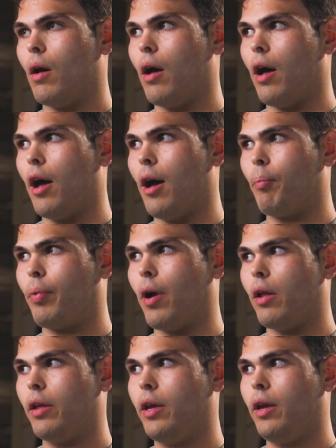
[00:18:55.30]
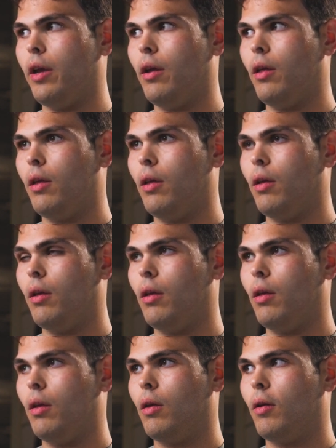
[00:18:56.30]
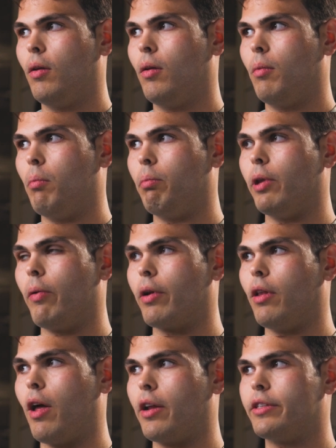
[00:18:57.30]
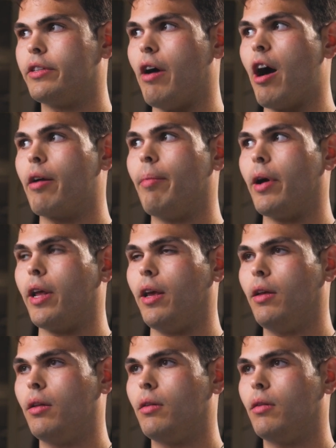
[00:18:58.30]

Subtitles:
Probably blowing a lot of stock money.